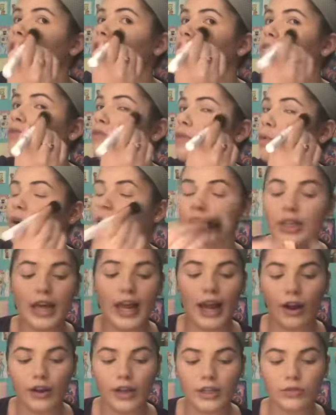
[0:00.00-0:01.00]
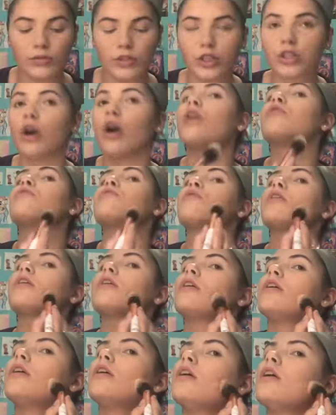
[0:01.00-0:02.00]
avoid the areas we just contoured
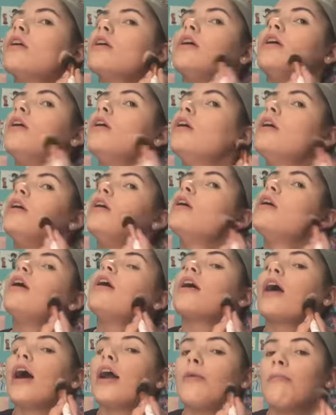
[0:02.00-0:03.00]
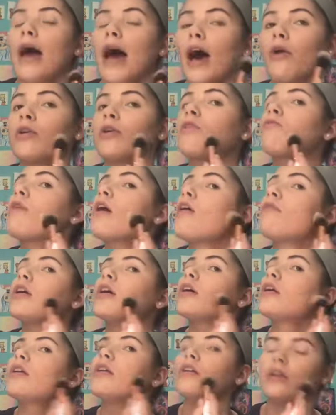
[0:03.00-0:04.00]
and kind of powder around
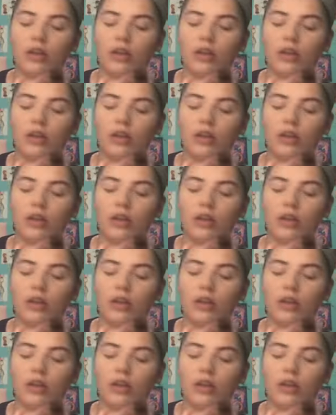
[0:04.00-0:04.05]
it.